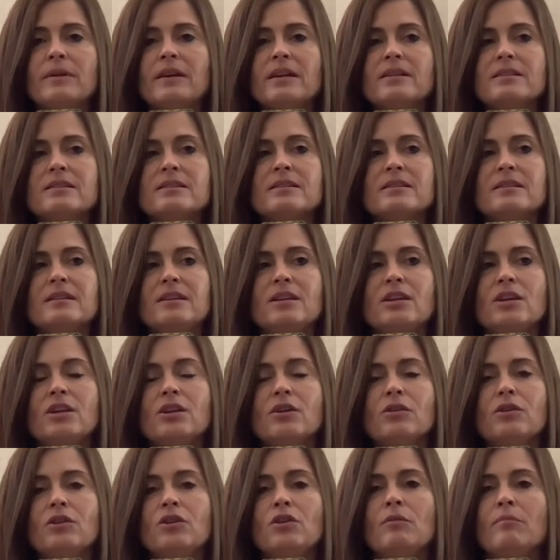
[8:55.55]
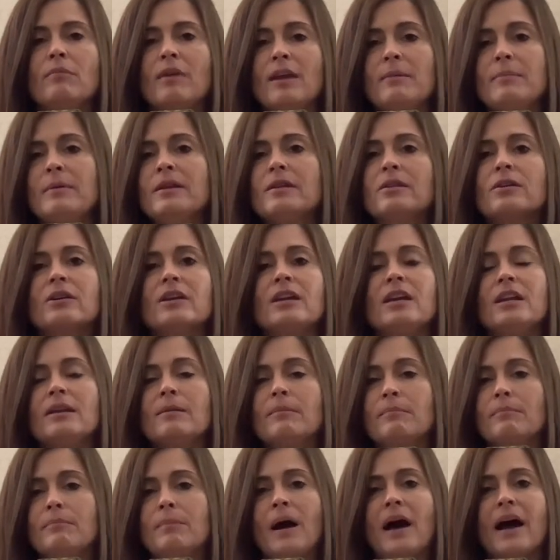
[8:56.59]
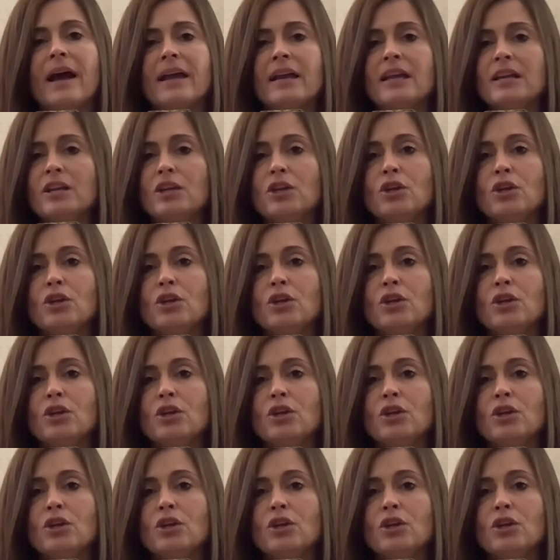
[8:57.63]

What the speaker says: it's, you may be looking at buying